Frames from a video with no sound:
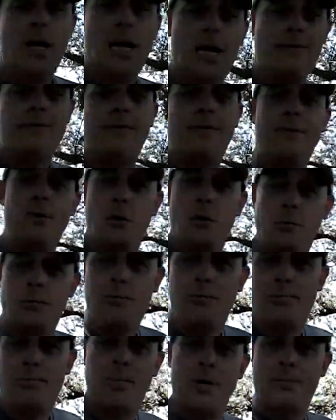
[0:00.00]
I have a few
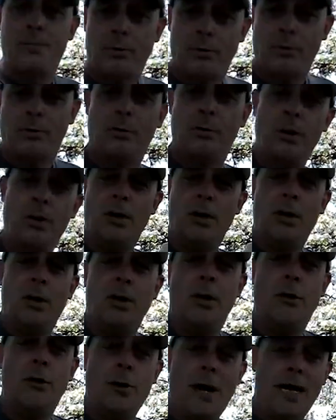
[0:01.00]
people
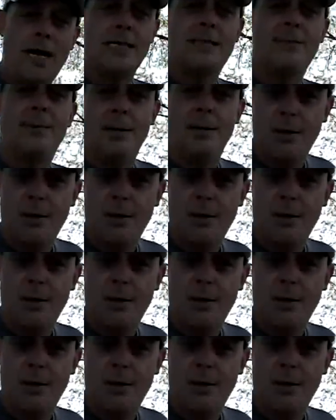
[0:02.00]
who ask me